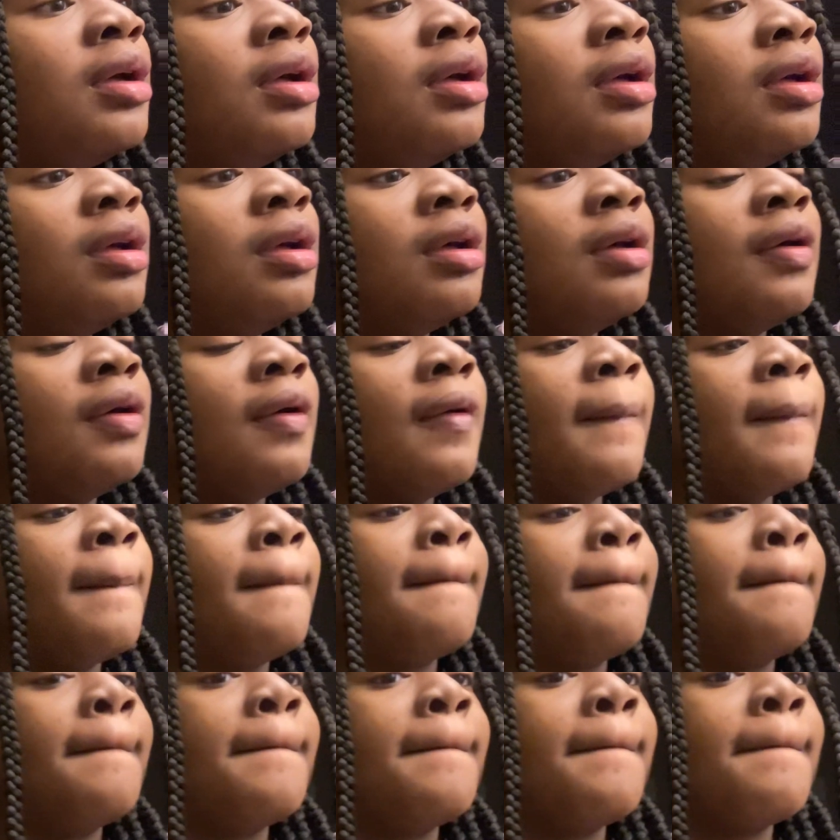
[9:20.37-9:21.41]

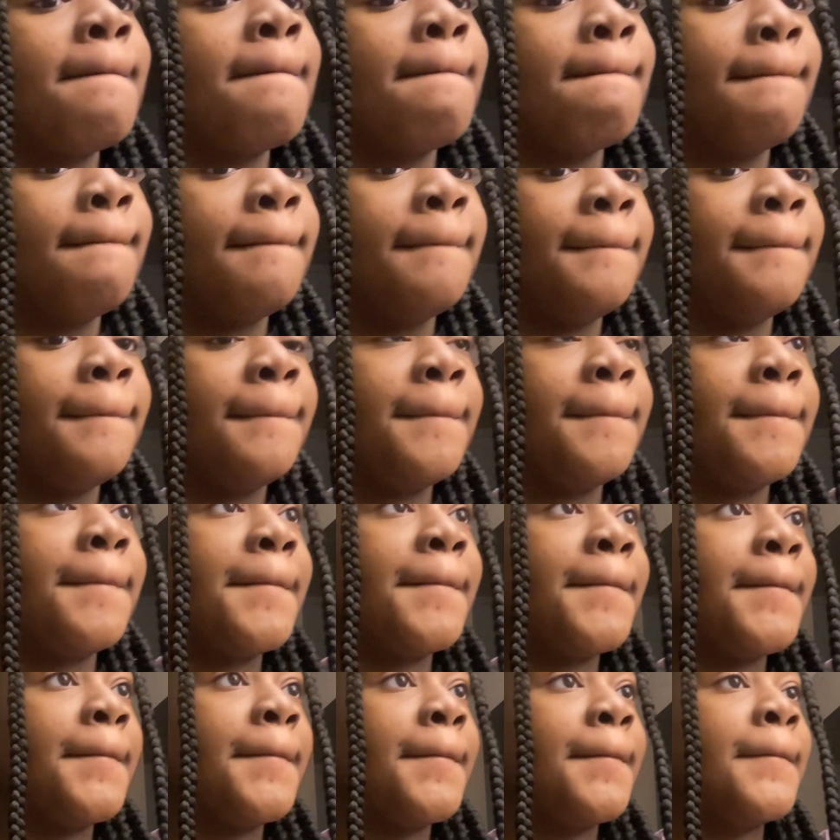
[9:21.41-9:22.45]

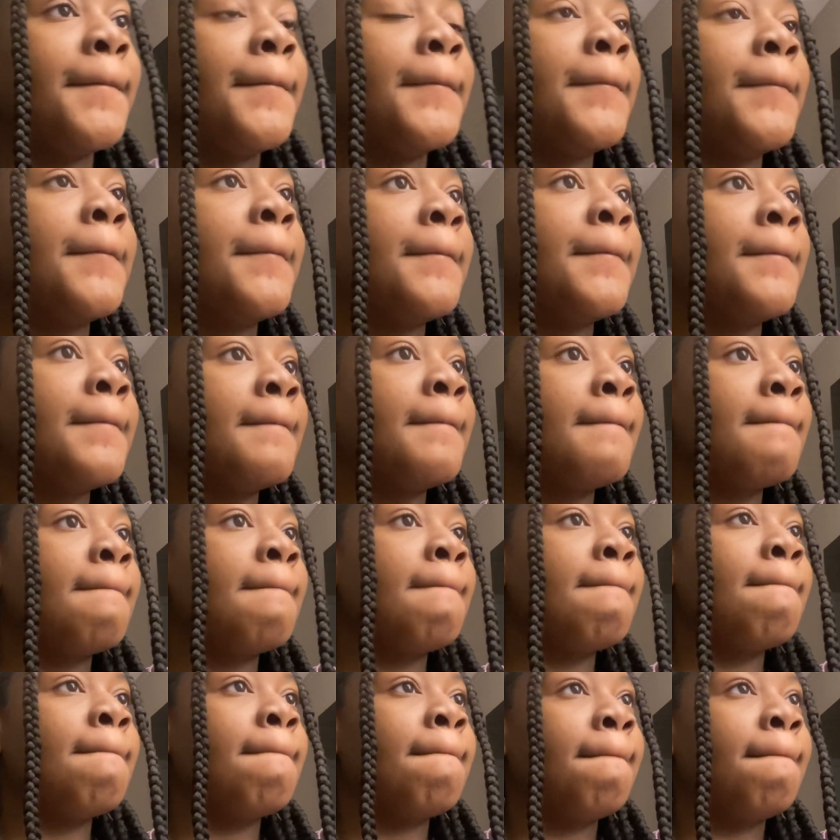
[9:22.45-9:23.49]

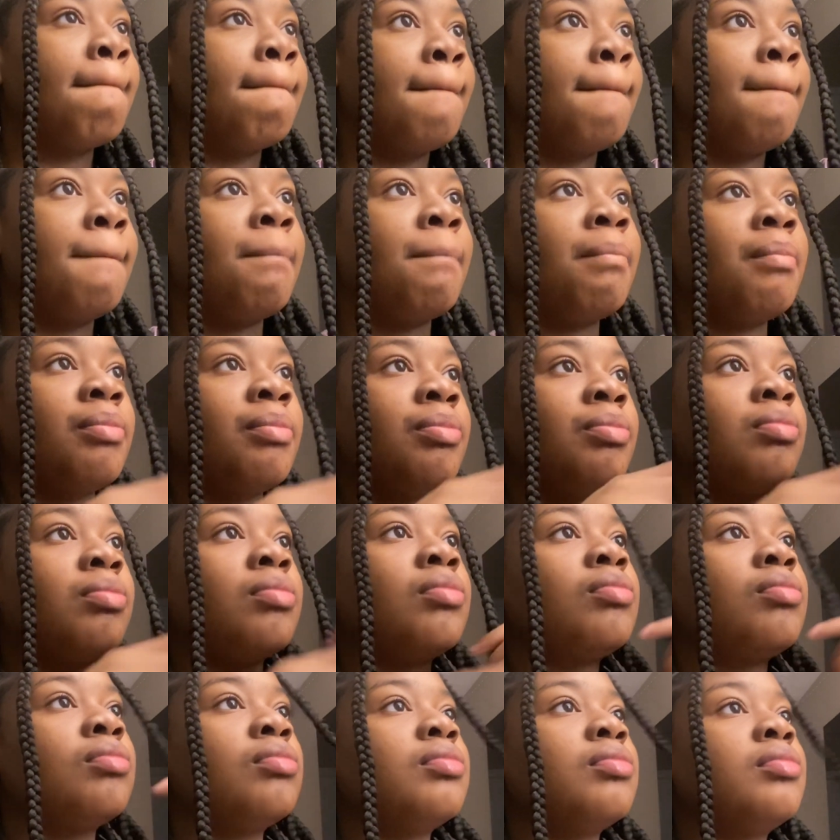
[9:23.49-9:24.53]

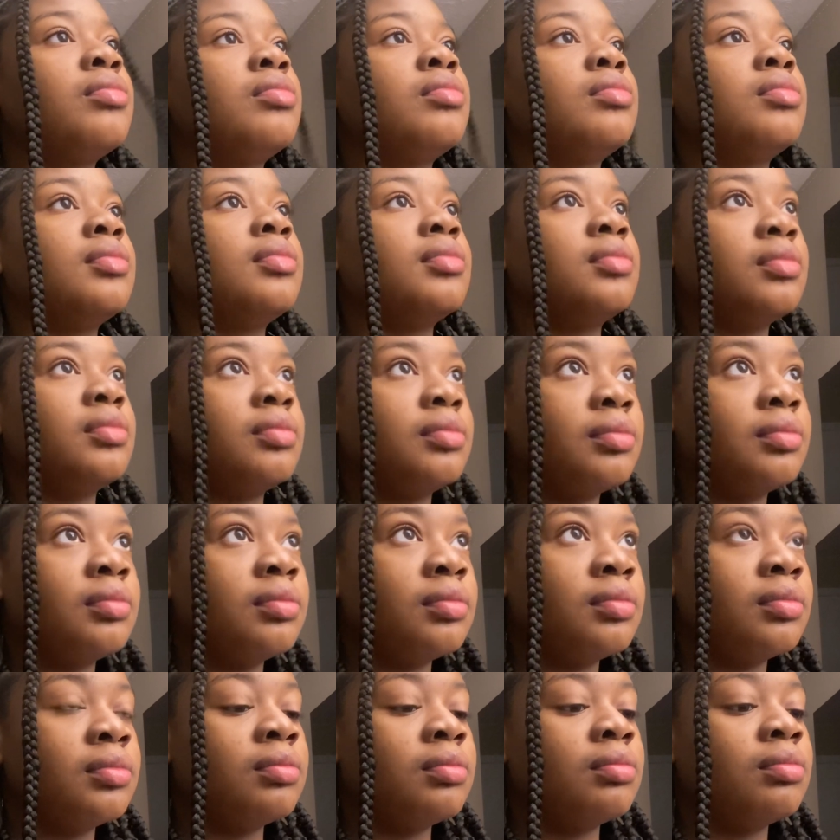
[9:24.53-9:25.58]

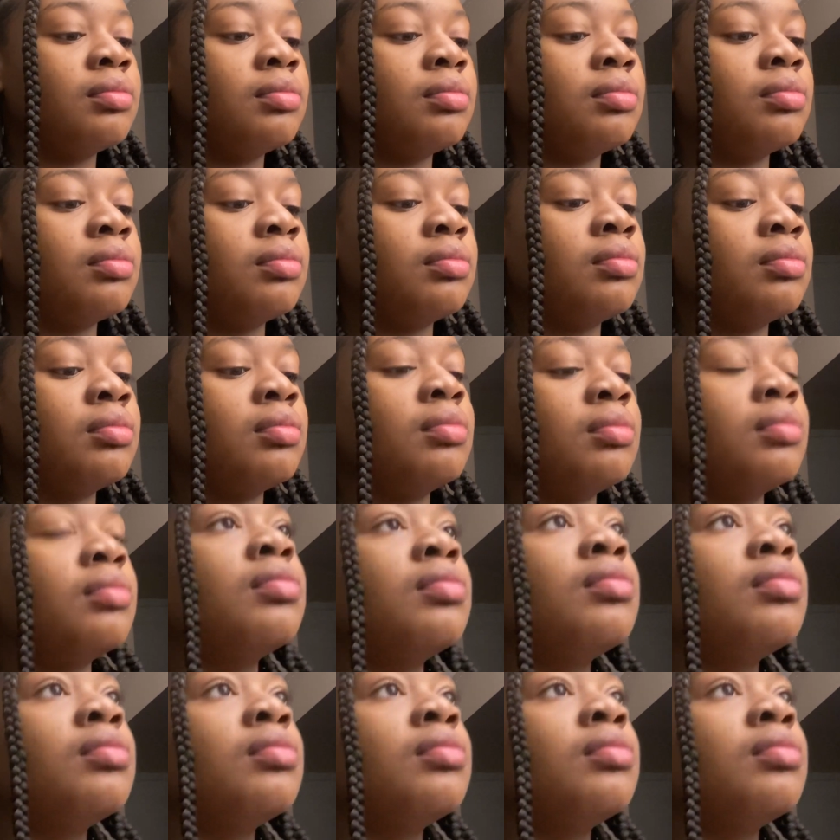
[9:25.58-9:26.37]
Nobody speaks.